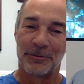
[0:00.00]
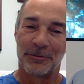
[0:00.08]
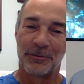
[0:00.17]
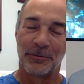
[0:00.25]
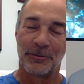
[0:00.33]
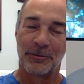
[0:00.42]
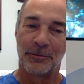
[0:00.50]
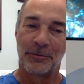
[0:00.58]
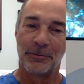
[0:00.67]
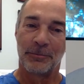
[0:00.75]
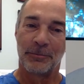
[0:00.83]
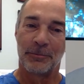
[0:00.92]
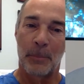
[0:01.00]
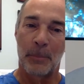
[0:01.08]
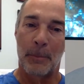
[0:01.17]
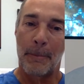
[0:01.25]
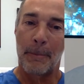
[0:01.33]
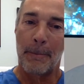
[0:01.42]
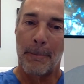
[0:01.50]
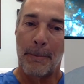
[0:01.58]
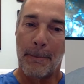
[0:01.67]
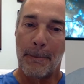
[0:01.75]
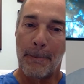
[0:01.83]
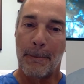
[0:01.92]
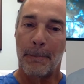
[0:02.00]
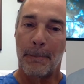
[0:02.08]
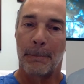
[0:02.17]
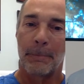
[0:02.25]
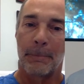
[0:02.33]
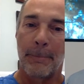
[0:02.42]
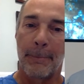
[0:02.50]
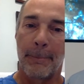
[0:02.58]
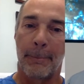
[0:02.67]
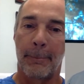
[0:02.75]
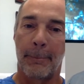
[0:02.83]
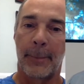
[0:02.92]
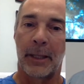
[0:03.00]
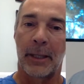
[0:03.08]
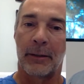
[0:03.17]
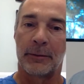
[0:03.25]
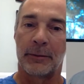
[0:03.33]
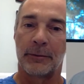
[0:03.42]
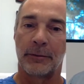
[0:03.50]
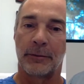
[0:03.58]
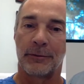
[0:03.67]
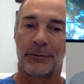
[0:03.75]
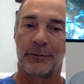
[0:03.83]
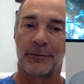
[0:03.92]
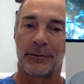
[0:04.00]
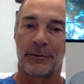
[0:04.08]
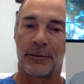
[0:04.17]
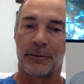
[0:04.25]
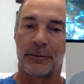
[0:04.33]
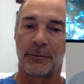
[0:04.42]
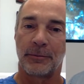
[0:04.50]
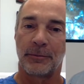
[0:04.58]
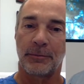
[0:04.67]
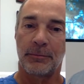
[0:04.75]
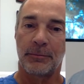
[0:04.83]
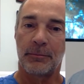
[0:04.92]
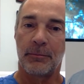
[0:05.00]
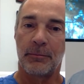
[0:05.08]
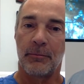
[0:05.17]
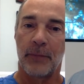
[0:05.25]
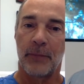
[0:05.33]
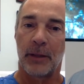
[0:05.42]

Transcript: No words are spoken by the person on screen.